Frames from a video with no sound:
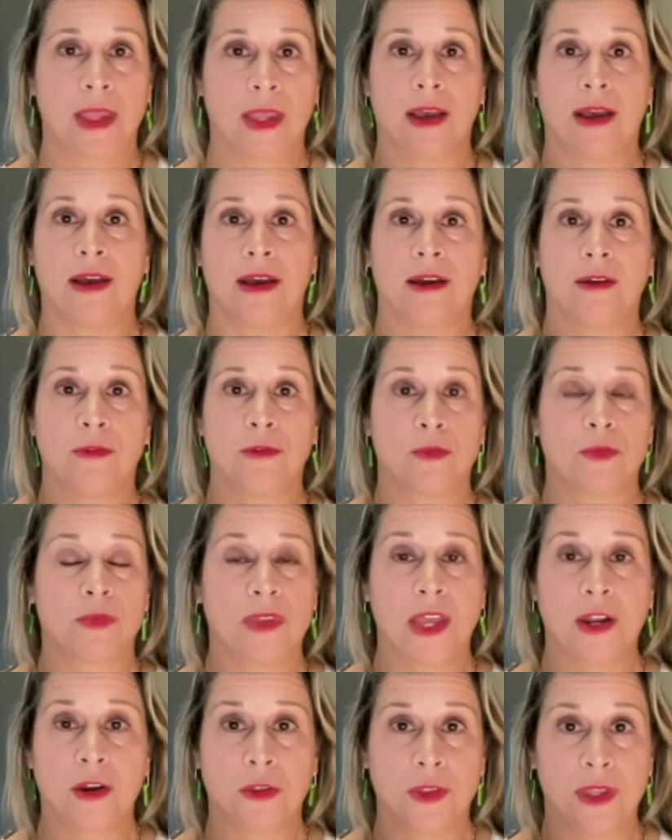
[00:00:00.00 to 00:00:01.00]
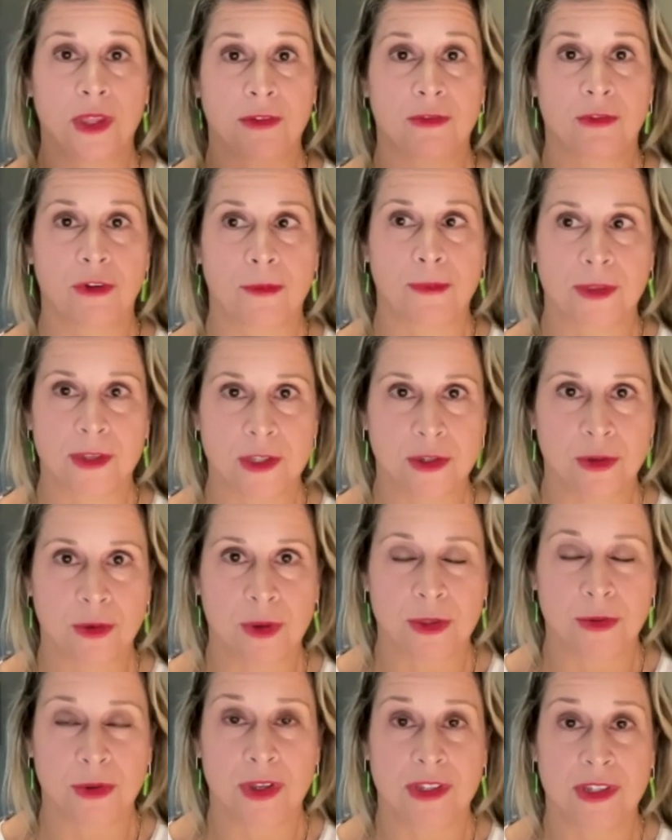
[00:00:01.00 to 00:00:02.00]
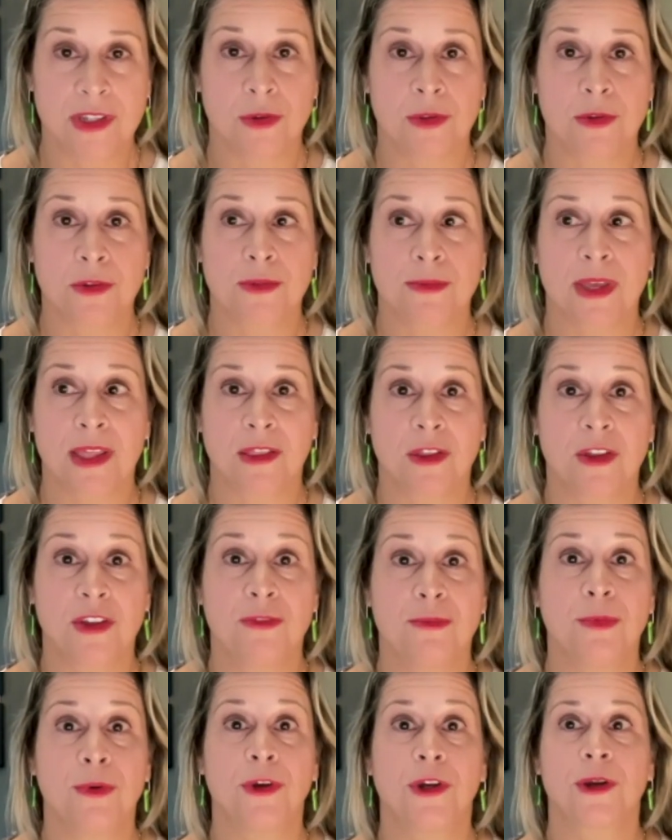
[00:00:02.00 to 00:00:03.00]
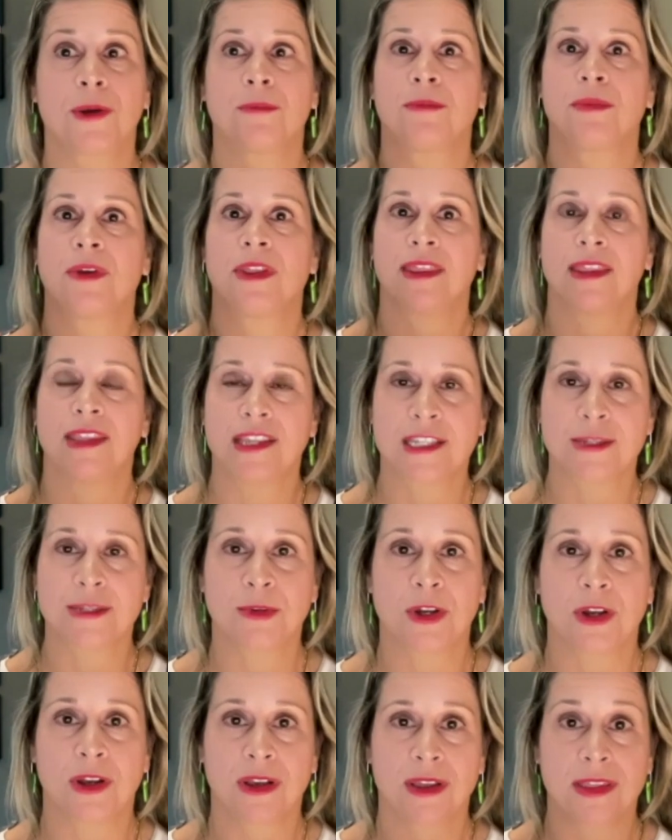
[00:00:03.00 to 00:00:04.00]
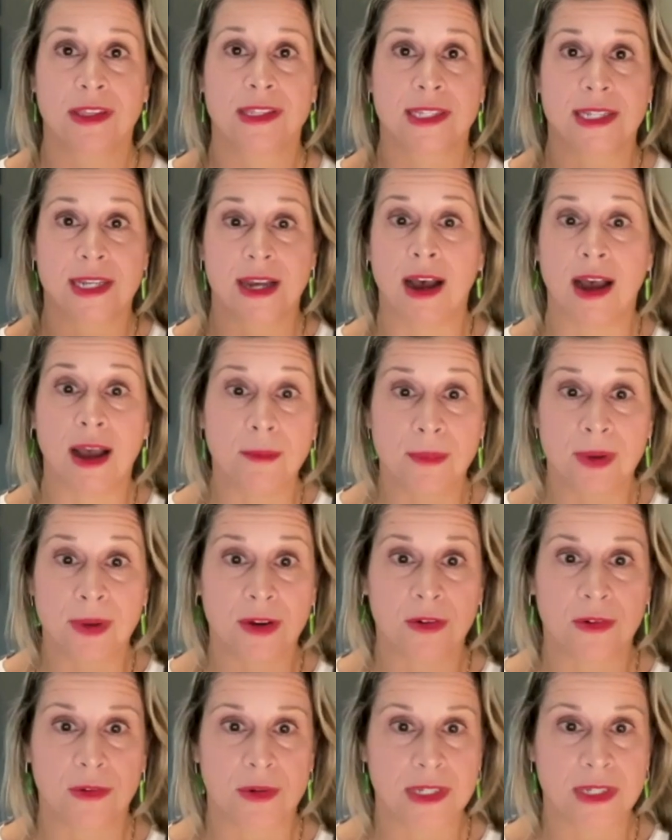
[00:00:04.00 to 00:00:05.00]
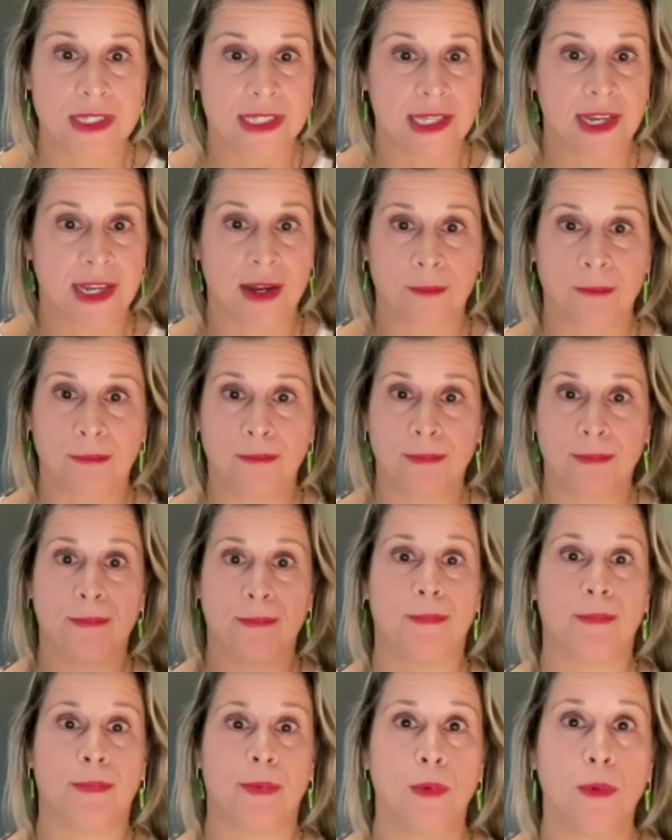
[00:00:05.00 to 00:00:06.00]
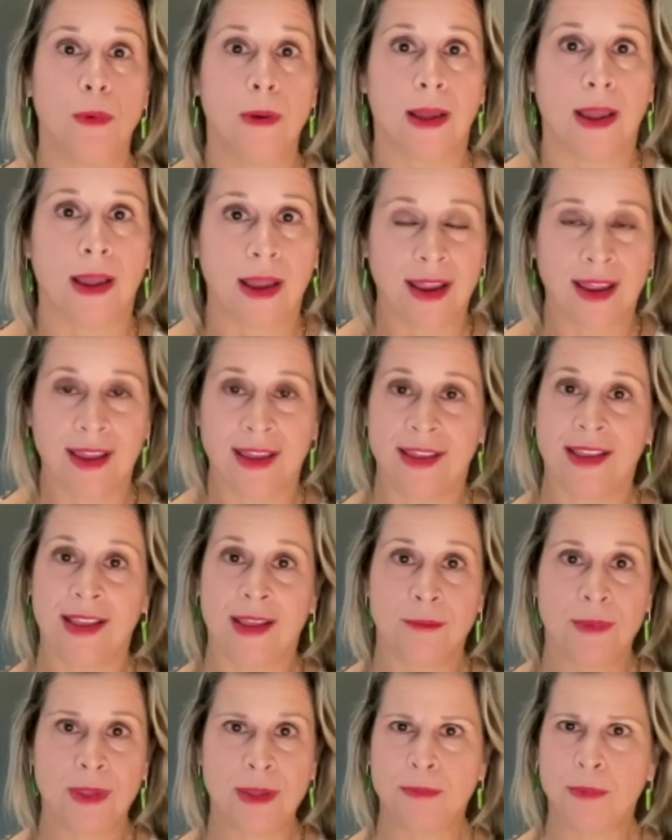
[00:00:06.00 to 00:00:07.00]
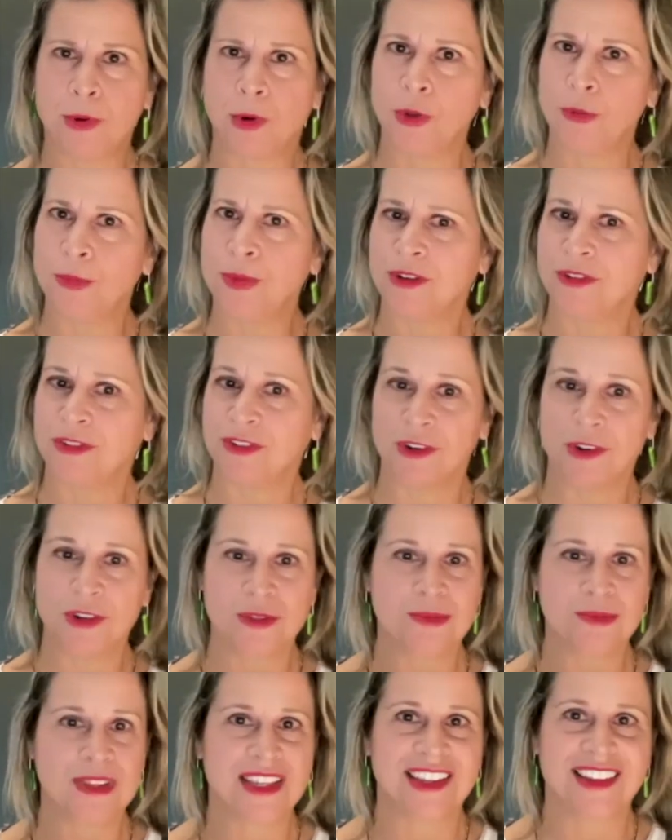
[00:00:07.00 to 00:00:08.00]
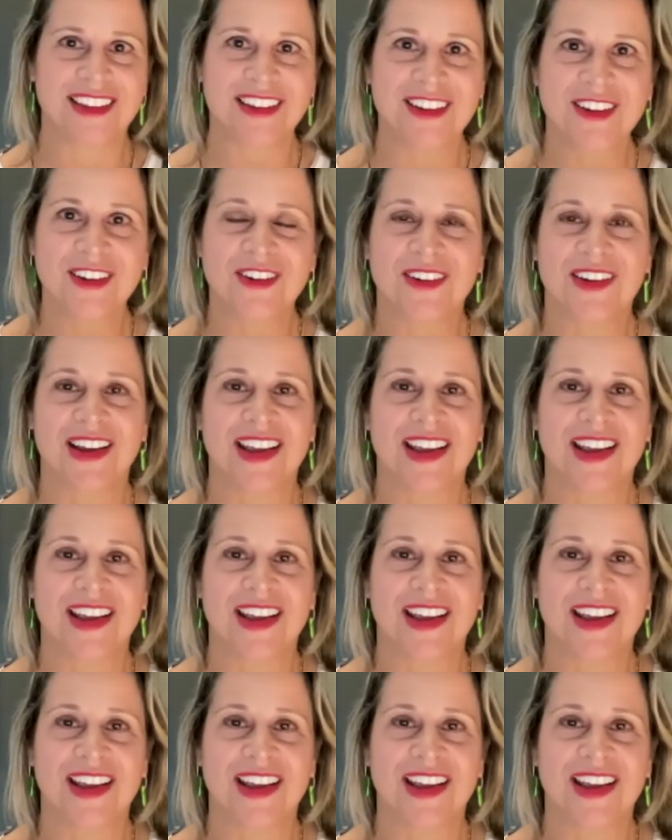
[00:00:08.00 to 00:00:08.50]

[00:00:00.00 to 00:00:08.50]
uh, not only from the so, so others may live book but this book this combo was like boy, be bold, be first, be you.